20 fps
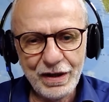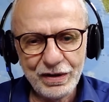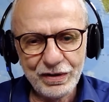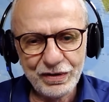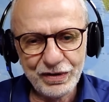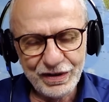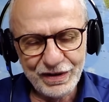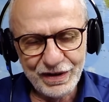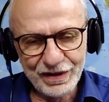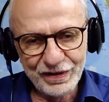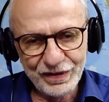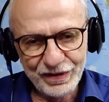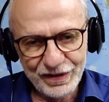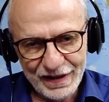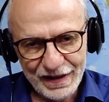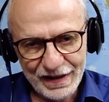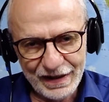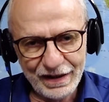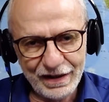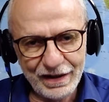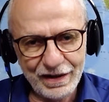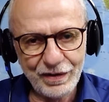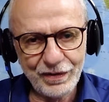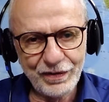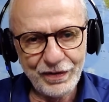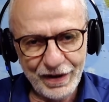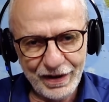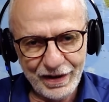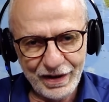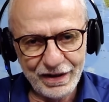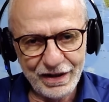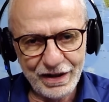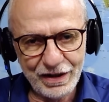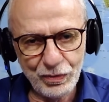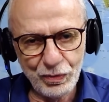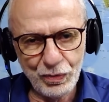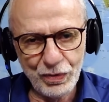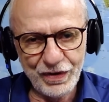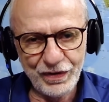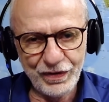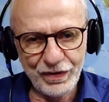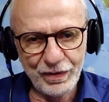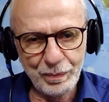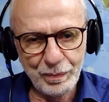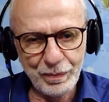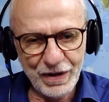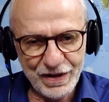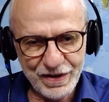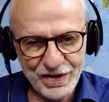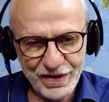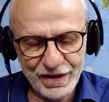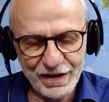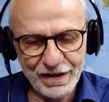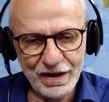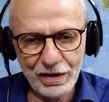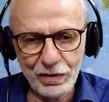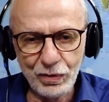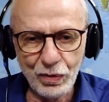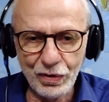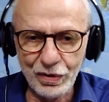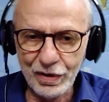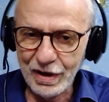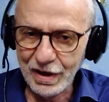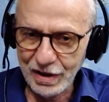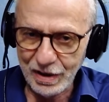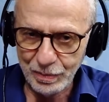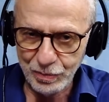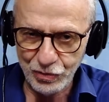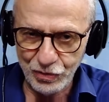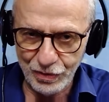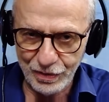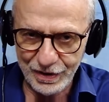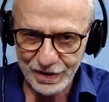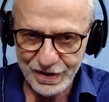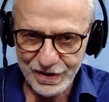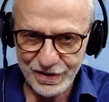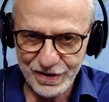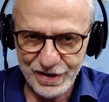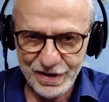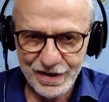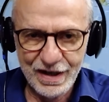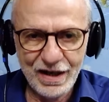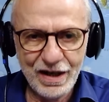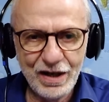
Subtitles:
didn't deal thoroughly with Palestinian or Arab journalists.